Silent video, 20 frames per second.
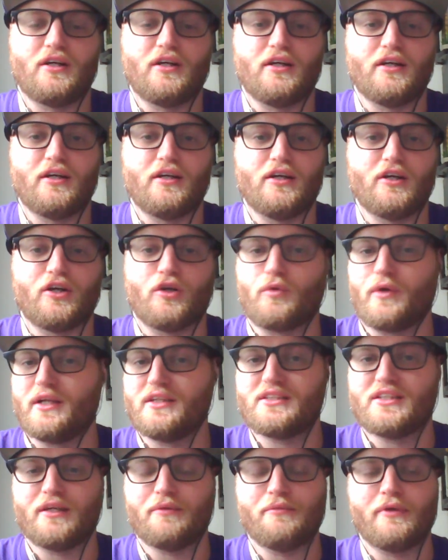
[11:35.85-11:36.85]
a
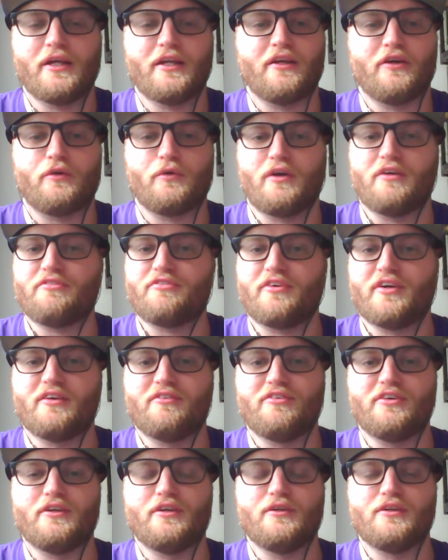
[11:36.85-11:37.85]
great teammate and great friend
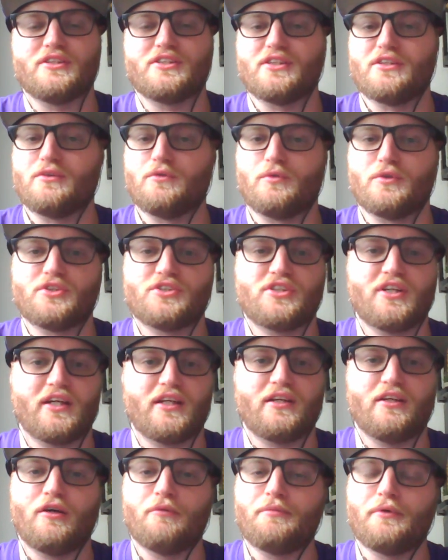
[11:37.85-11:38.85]
of his, and was
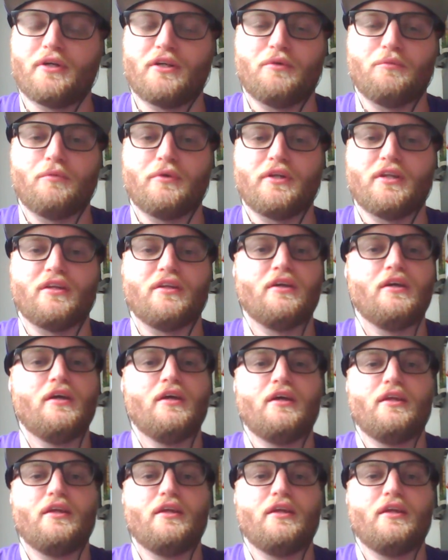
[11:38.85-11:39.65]
checking up on him when